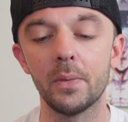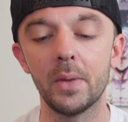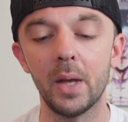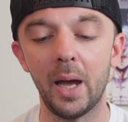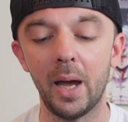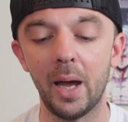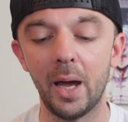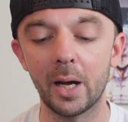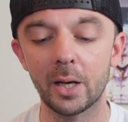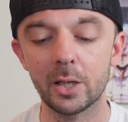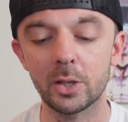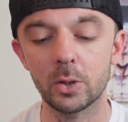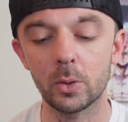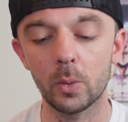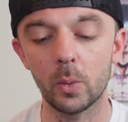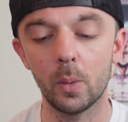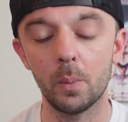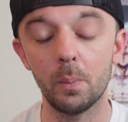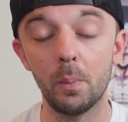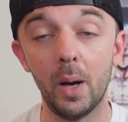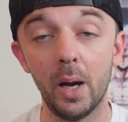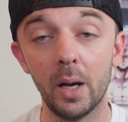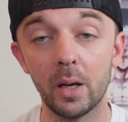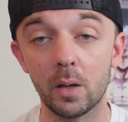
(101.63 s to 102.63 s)
the actual
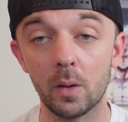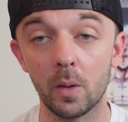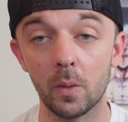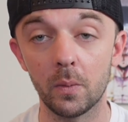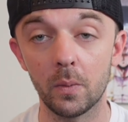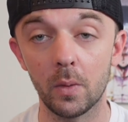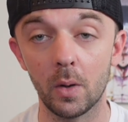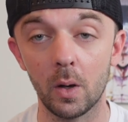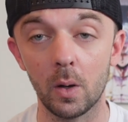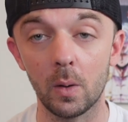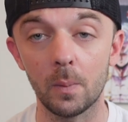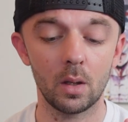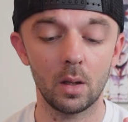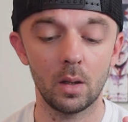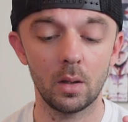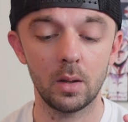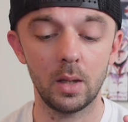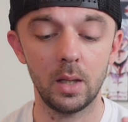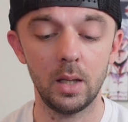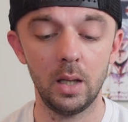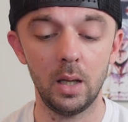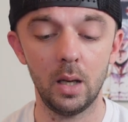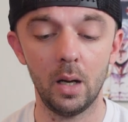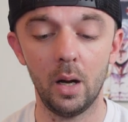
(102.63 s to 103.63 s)
microphone.
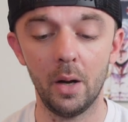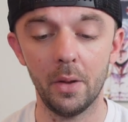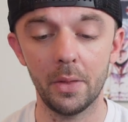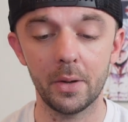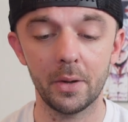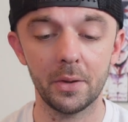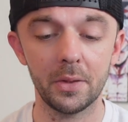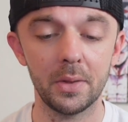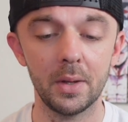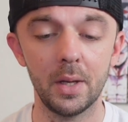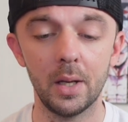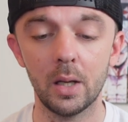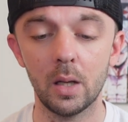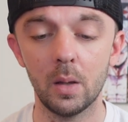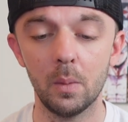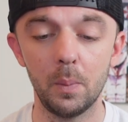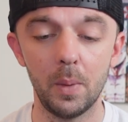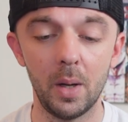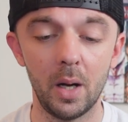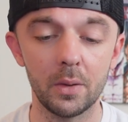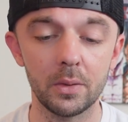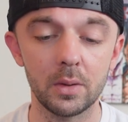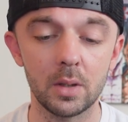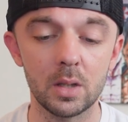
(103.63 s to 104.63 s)
The other thing
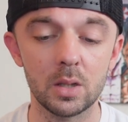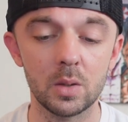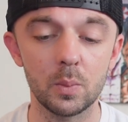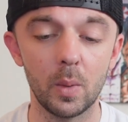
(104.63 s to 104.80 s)
about this